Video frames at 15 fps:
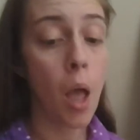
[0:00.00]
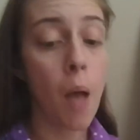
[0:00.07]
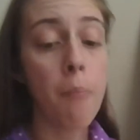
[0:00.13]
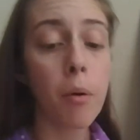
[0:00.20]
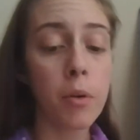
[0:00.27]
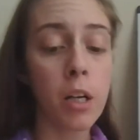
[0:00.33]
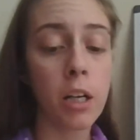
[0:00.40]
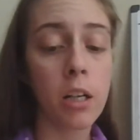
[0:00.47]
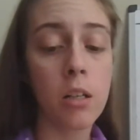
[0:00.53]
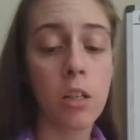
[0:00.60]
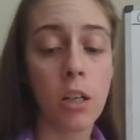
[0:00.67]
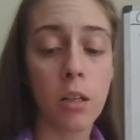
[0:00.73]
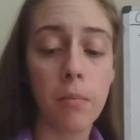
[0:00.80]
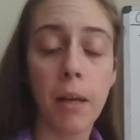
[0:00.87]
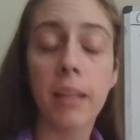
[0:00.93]
but we're not going to
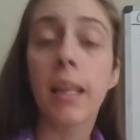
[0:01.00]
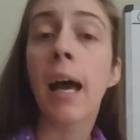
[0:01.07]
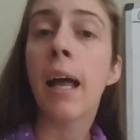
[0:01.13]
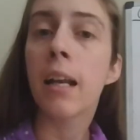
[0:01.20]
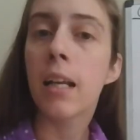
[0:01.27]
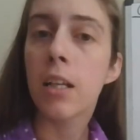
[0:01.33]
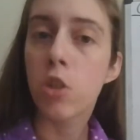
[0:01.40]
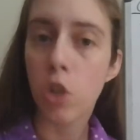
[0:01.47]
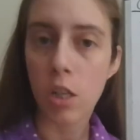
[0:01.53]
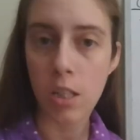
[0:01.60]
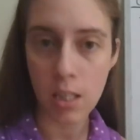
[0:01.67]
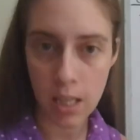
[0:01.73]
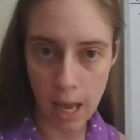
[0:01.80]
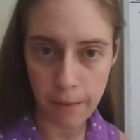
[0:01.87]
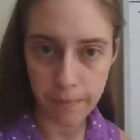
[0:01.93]
talk about that just
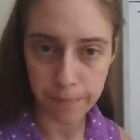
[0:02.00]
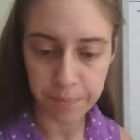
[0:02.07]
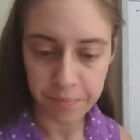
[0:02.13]
yet.